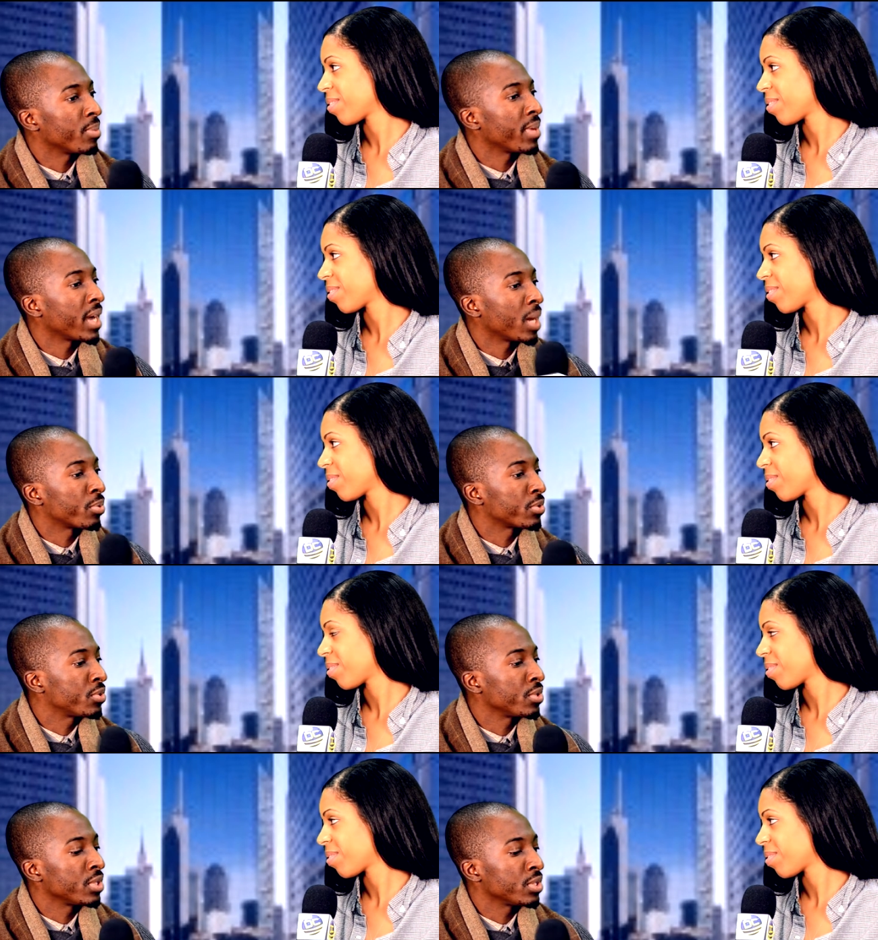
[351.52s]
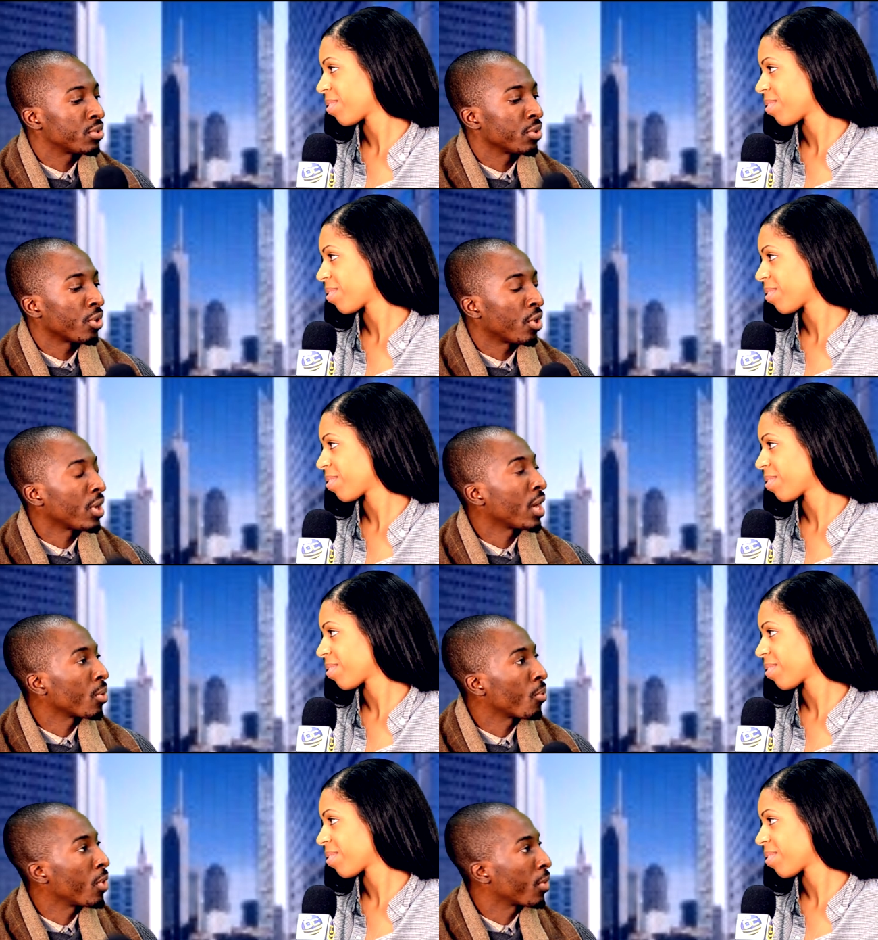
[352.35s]
Speaker 1: them an opportunity to learn
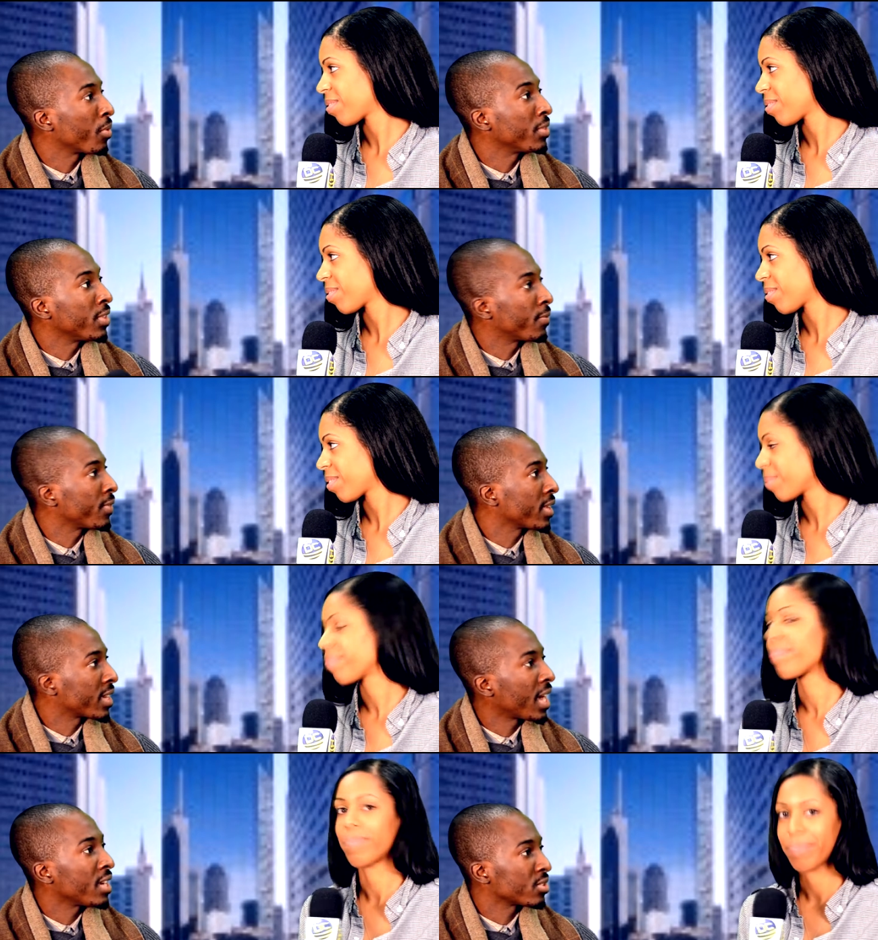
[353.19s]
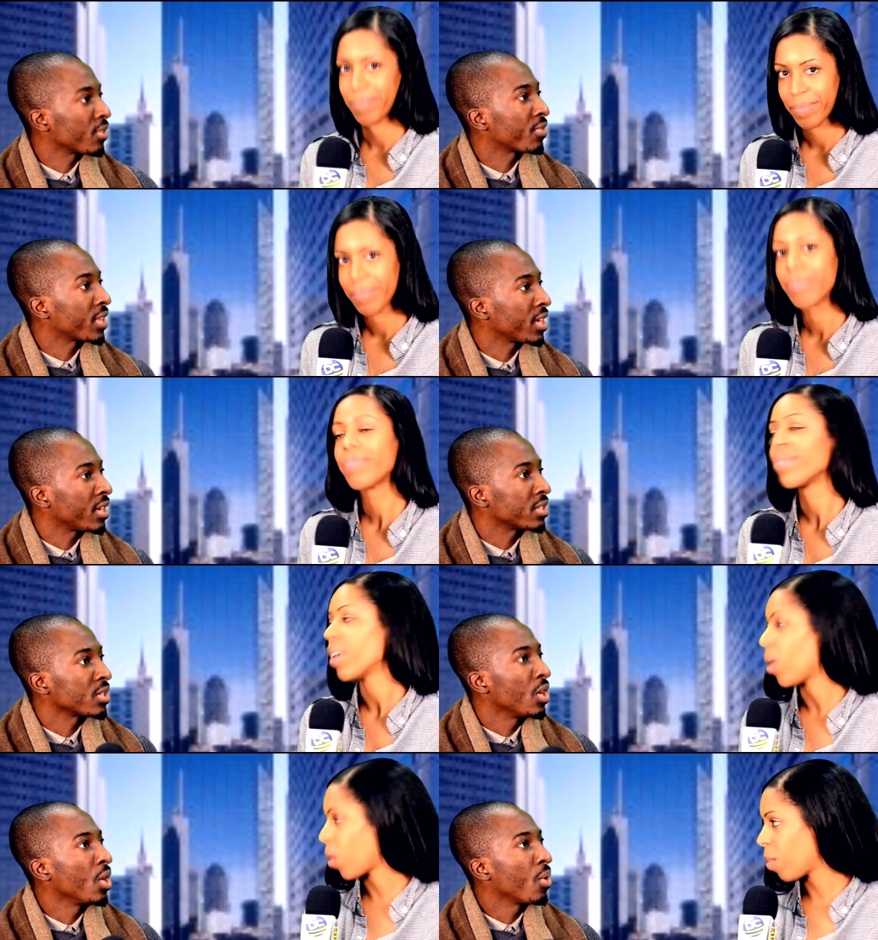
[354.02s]
how to work with different kinds of
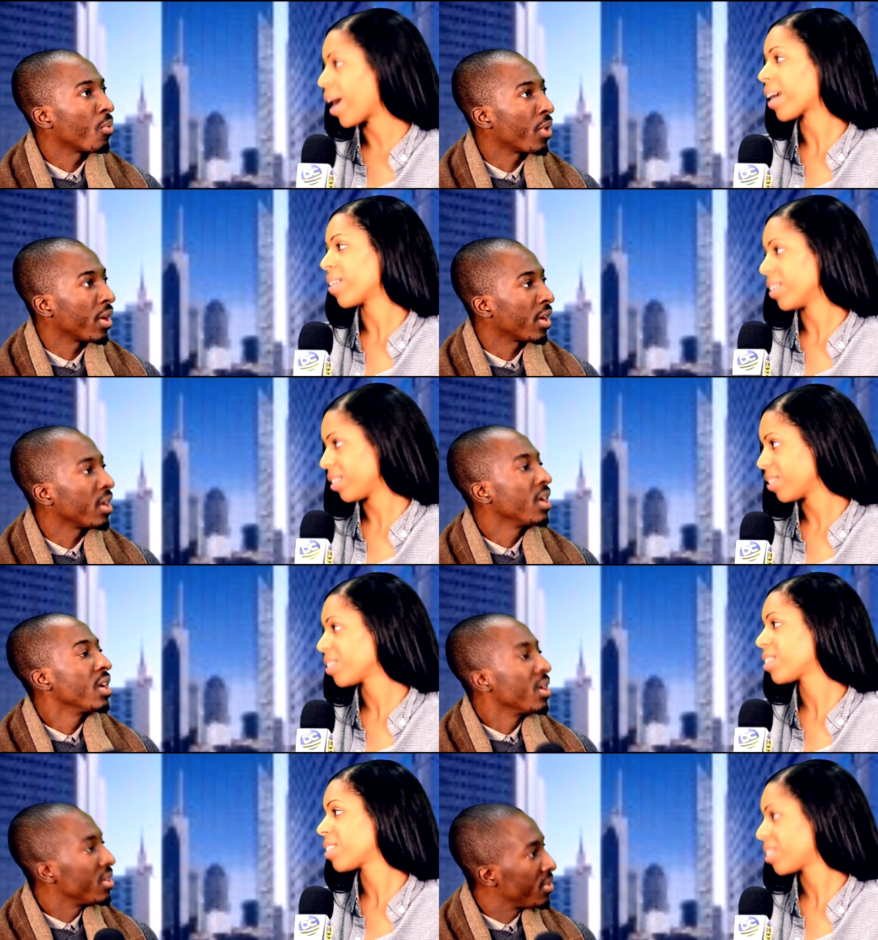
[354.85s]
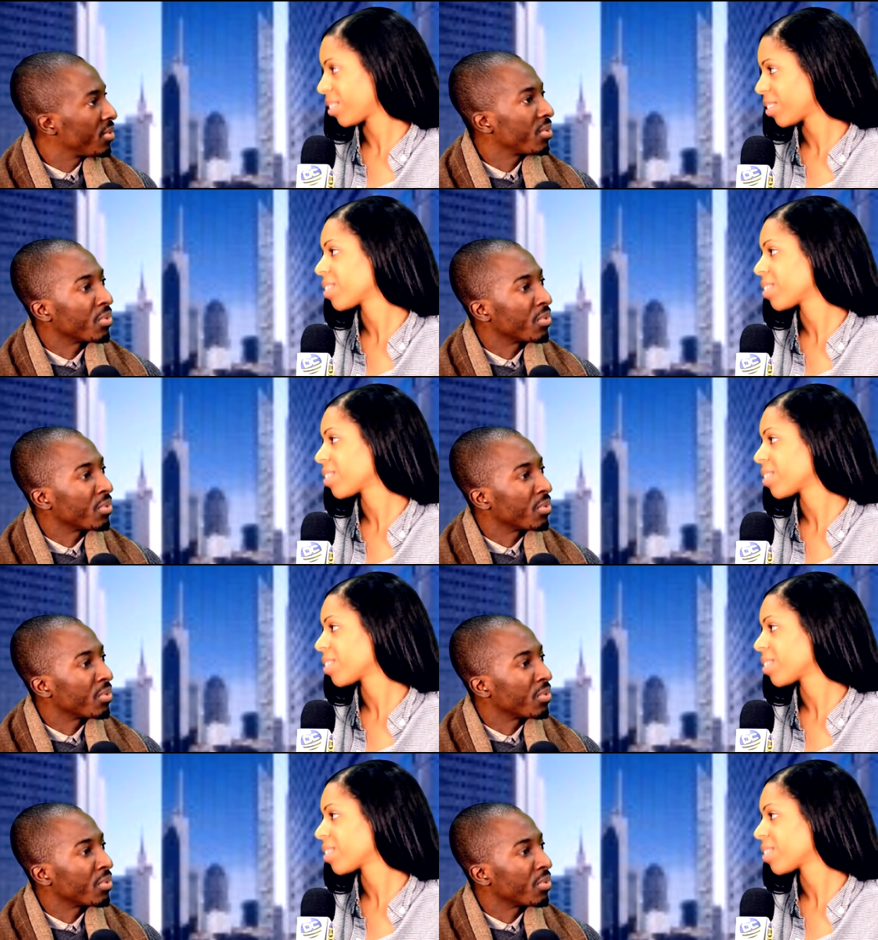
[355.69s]
kids. Whole backgrounds.